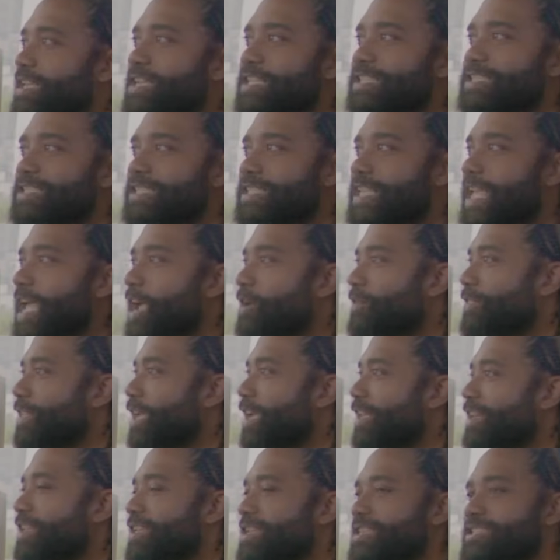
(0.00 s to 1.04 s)
and see how
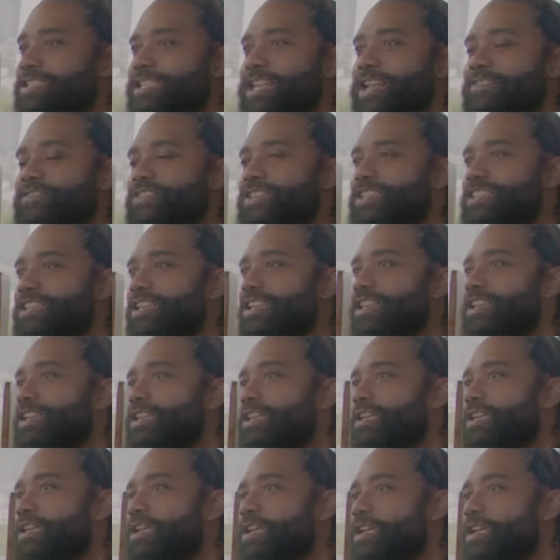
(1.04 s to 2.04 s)
that is and everything.